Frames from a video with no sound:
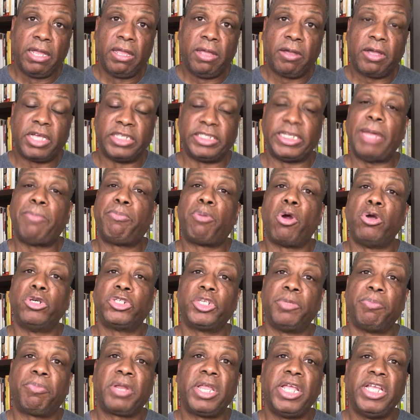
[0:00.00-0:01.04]
because that
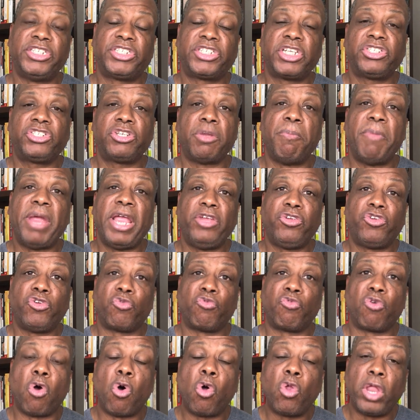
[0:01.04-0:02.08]
person plays such a major
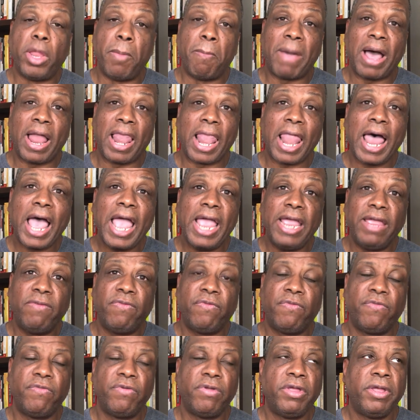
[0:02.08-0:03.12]
role in my
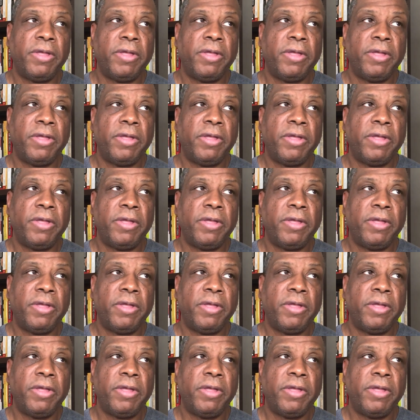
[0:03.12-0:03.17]
life.